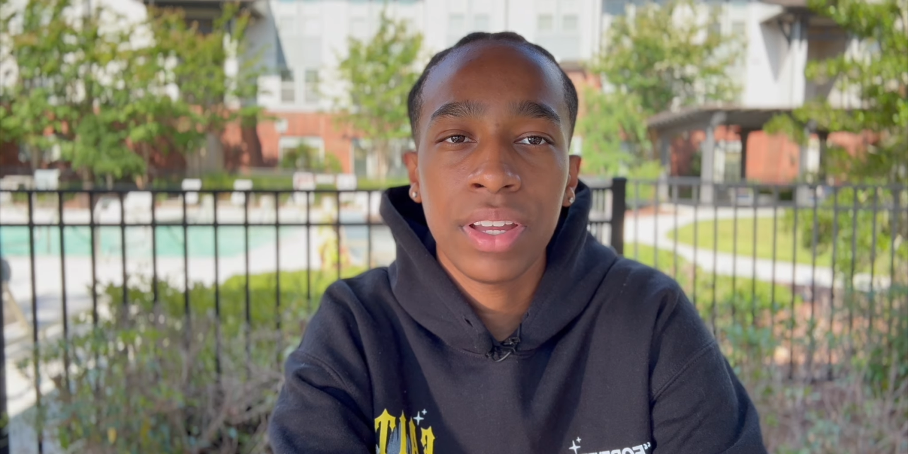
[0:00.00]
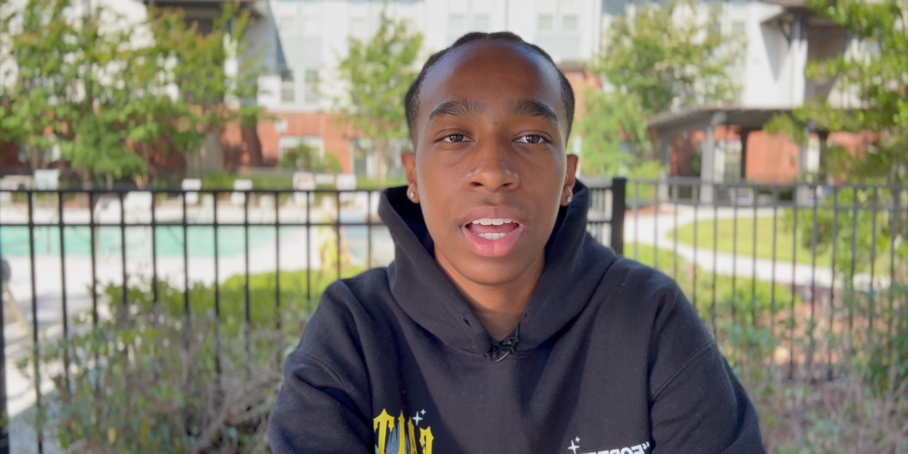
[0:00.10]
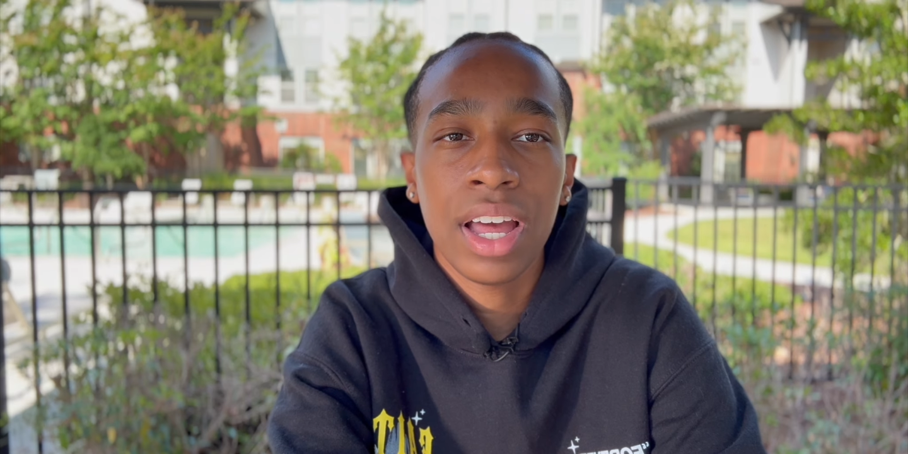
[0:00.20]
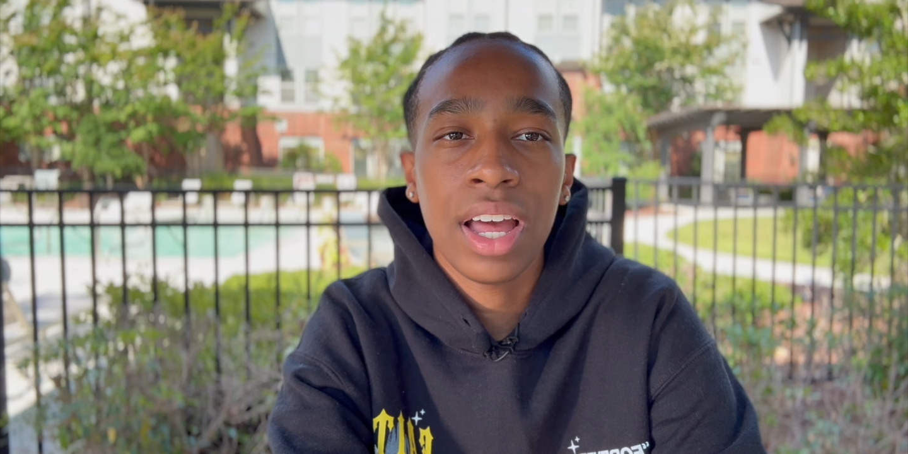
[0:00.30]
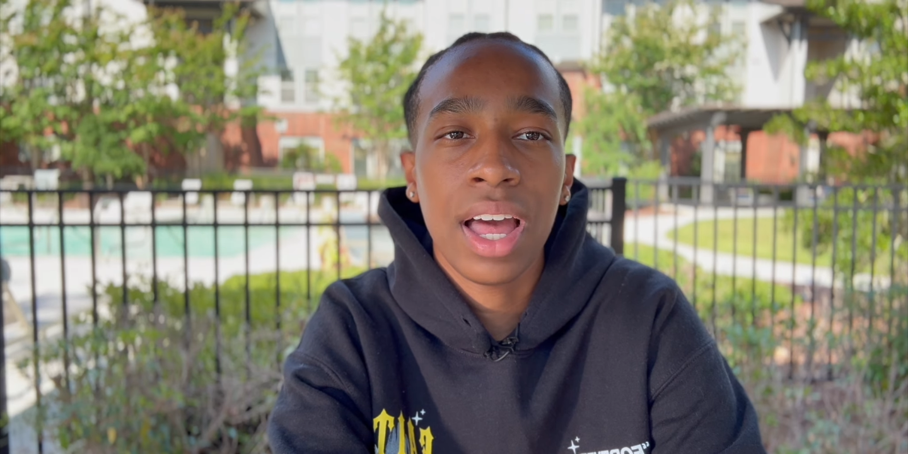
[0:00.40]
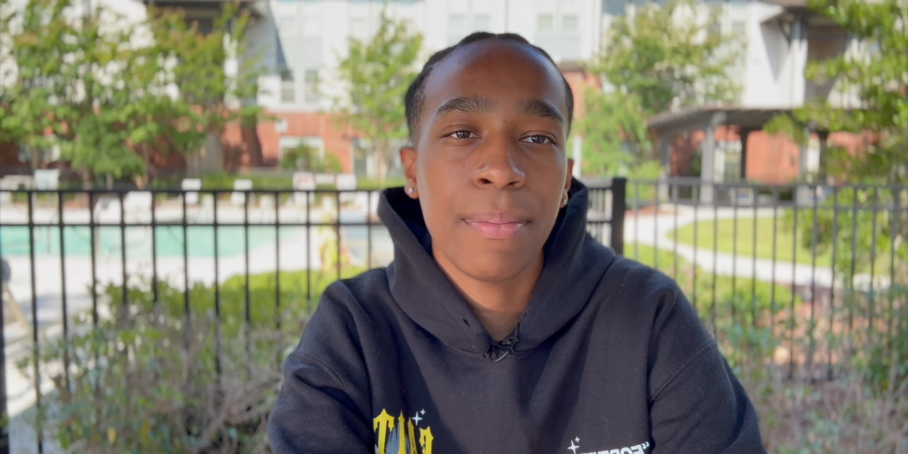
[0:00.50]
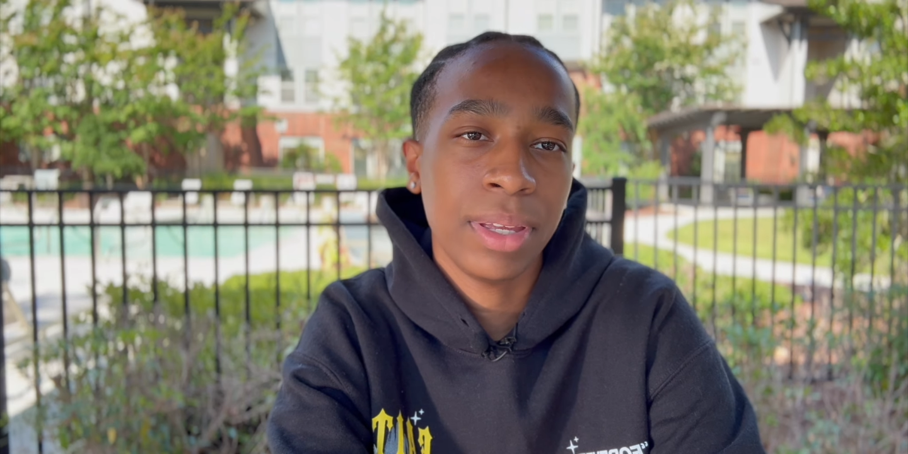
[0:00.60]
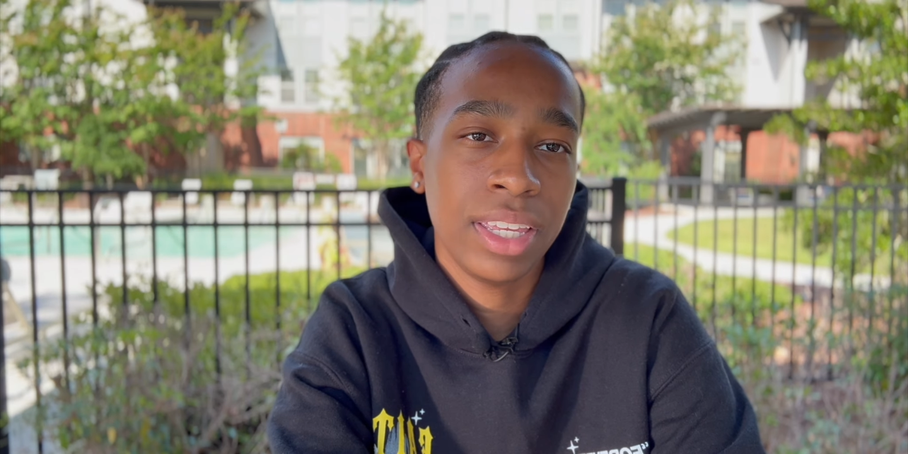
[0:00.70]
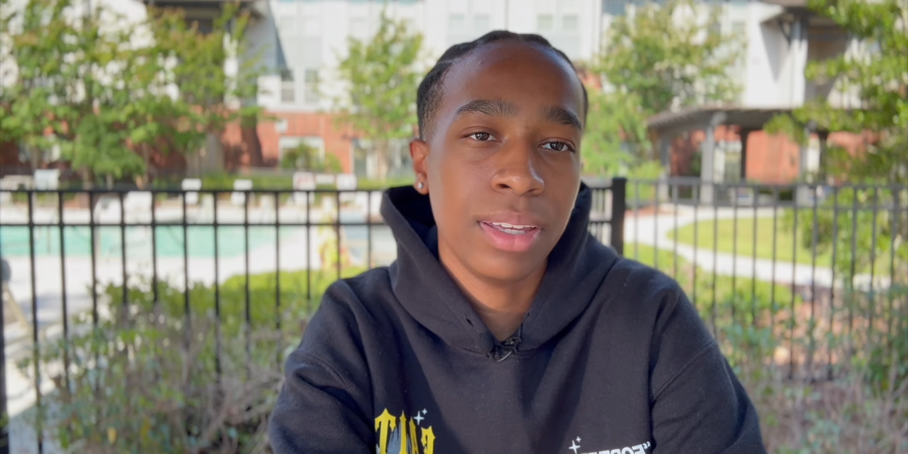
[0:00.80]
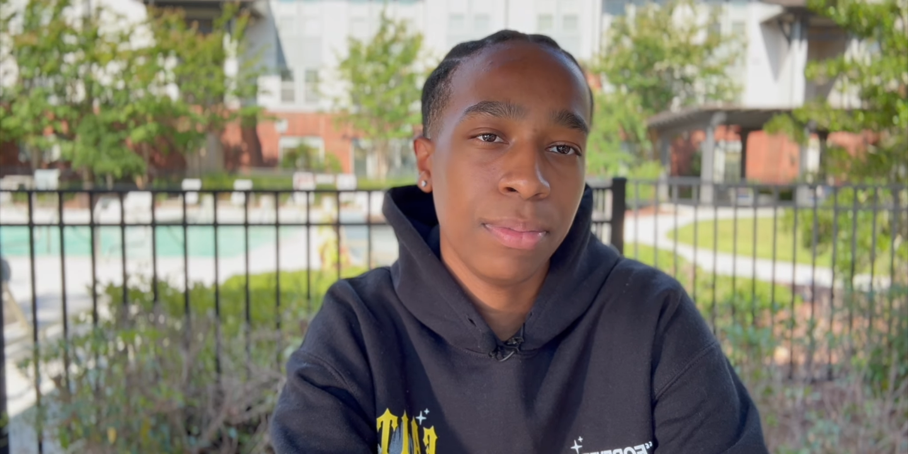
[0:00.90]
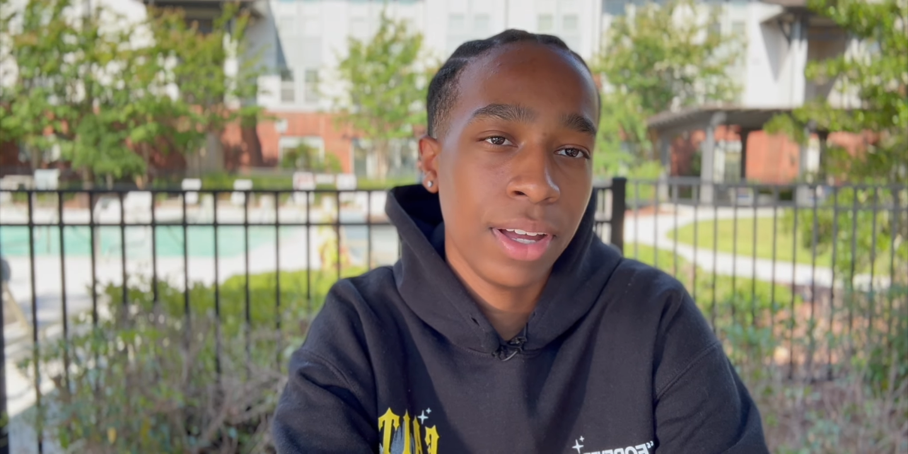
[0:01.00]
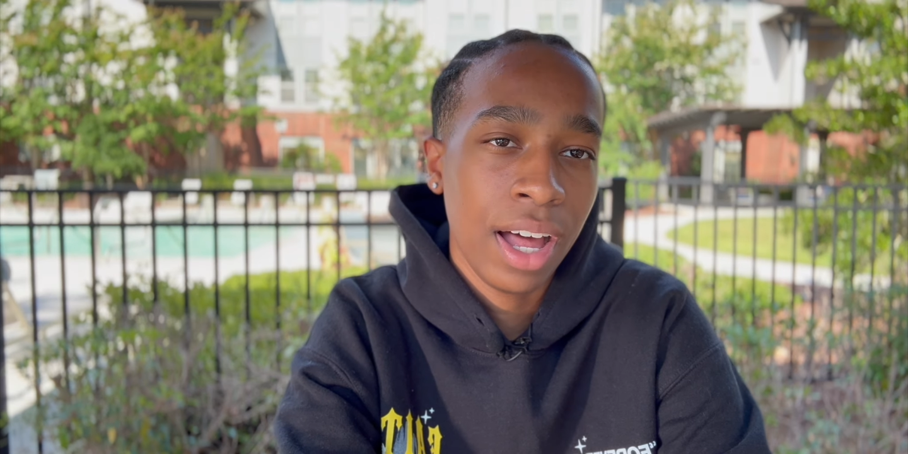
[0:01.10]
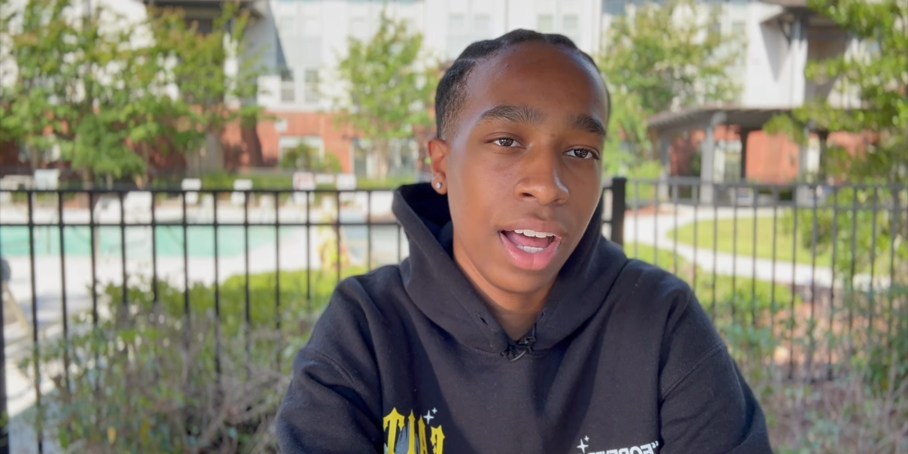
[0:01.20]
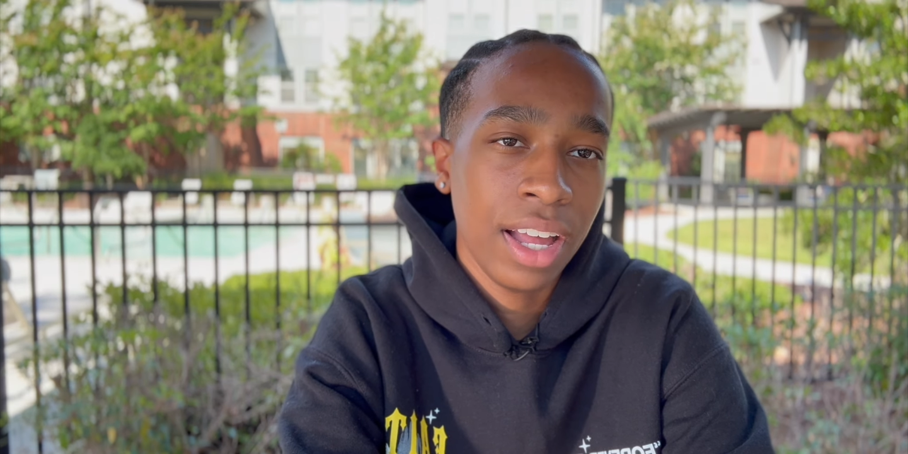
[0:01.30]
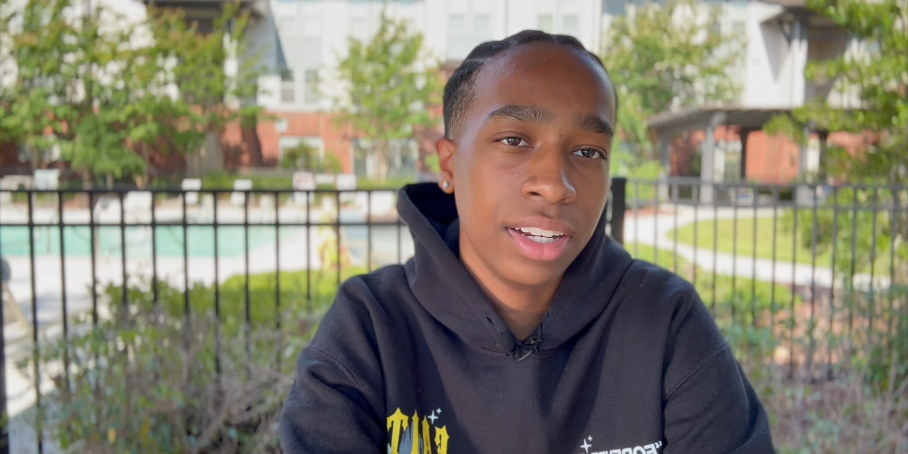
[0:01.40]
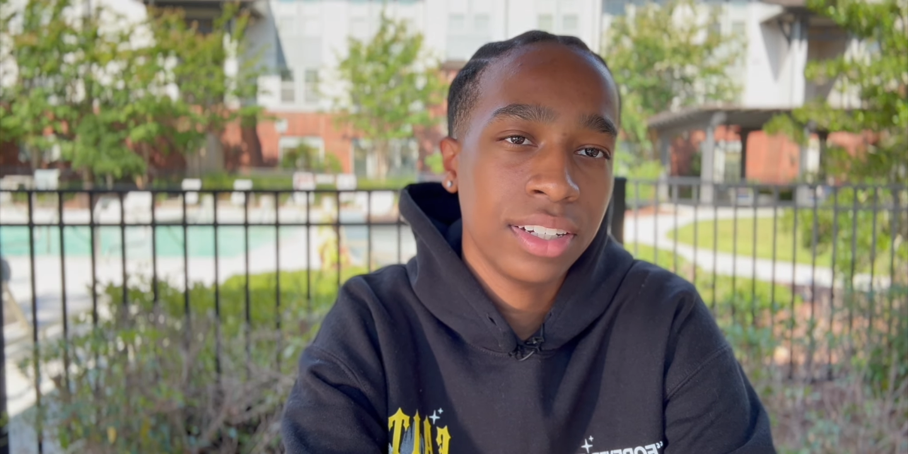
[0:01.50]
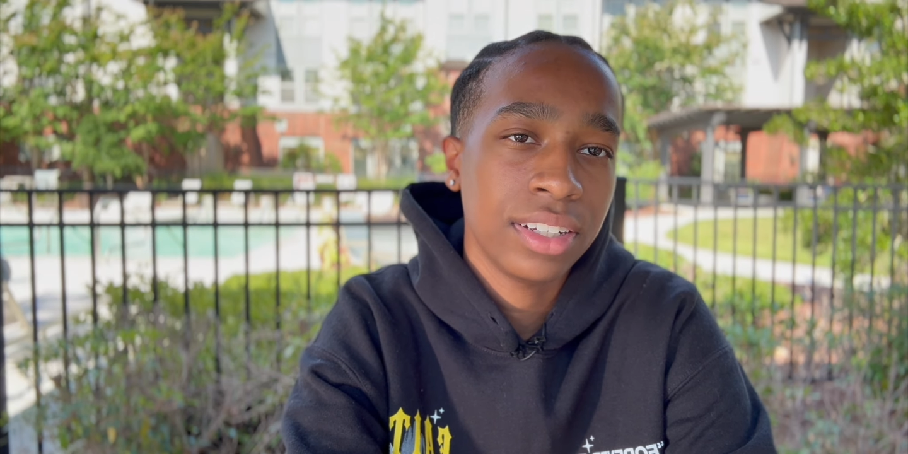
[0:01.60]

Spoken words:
it, I'm gonna keep God